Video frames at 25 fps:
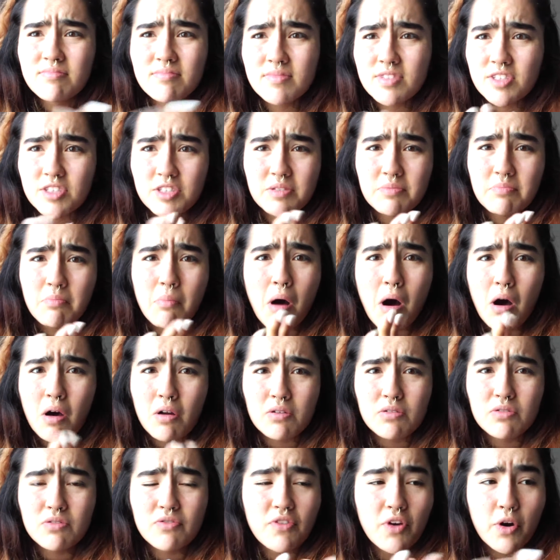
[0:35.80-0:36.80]
just
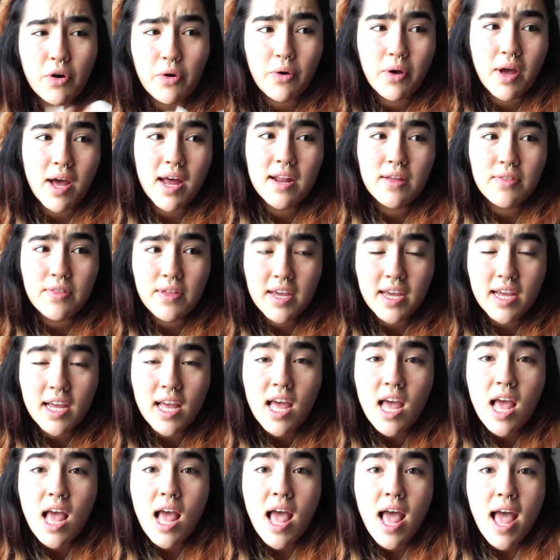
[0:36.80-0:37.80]
model photo kind of thing.
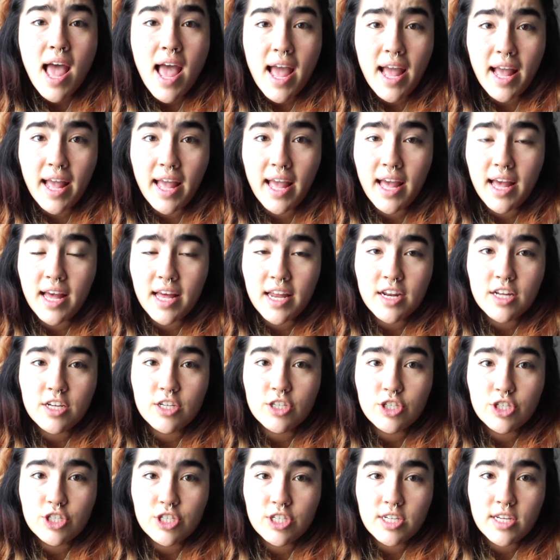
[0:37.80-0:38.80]

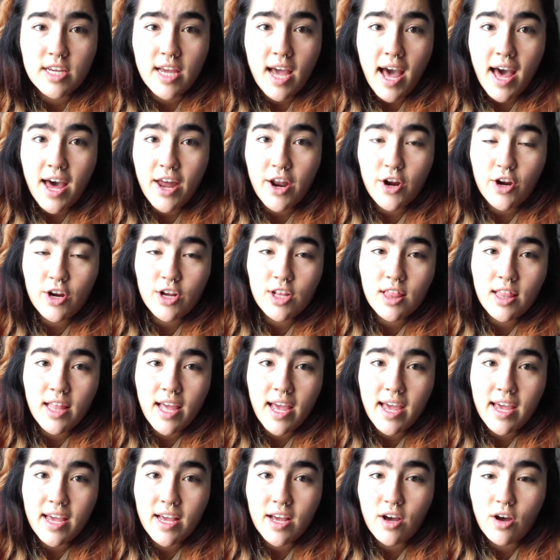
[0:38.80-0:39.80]
And she had her
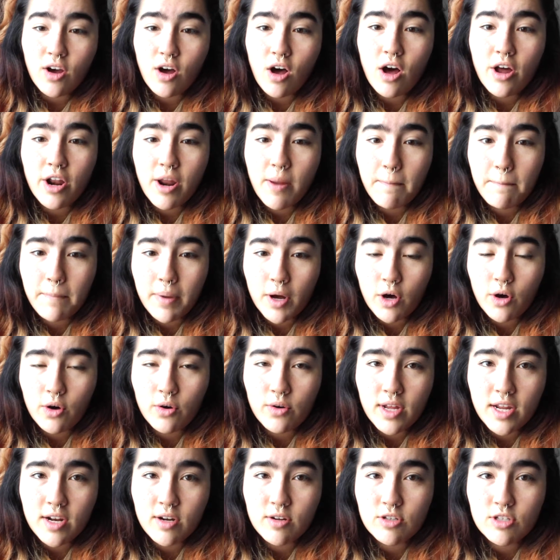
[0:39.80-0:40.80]
leg on a
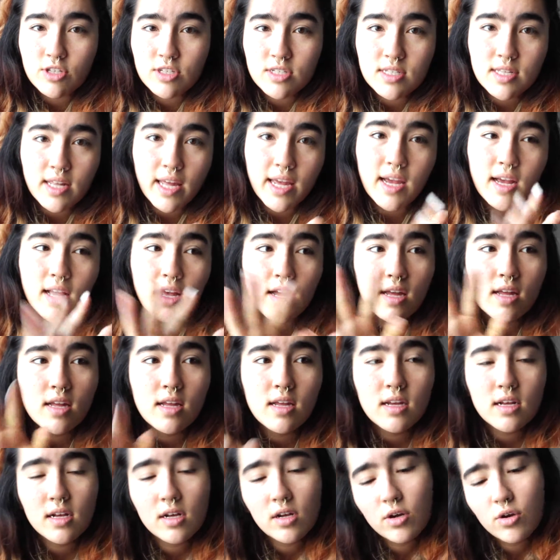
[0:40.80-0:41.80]
boat and it was just like
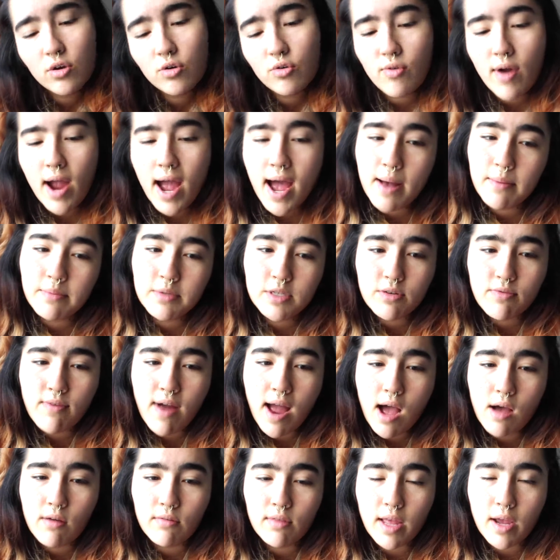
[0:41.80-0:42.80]
grabbed
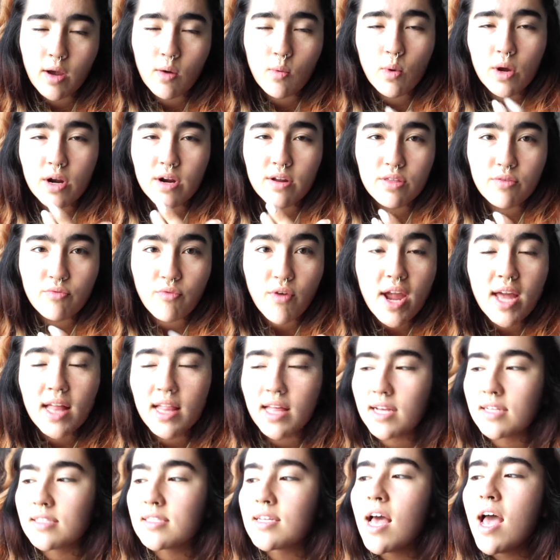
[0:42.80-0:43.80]
around like one of the
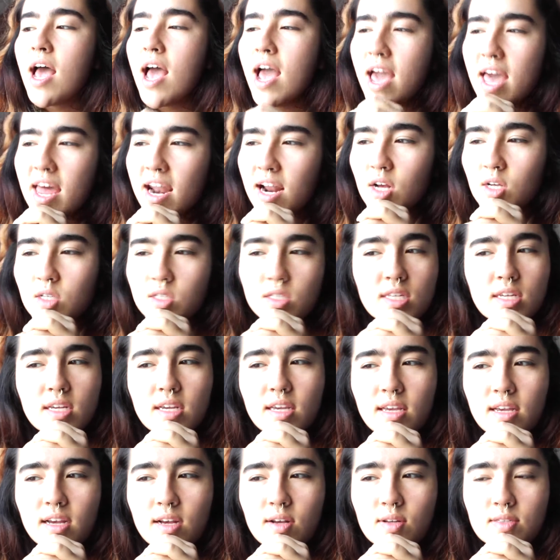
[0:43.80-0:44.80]
railings. And I was
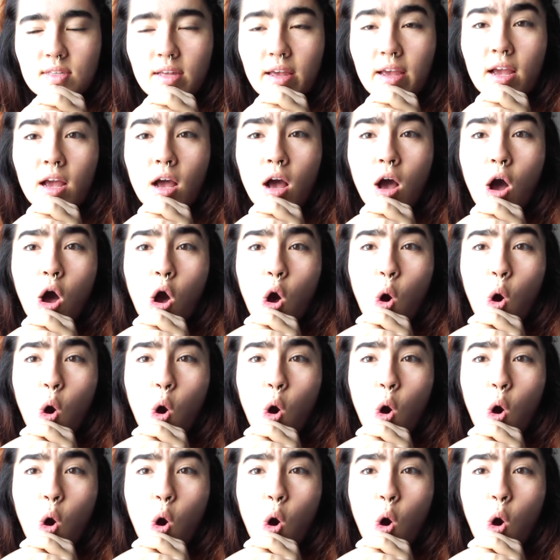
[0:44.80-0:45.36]
thinking, I was like,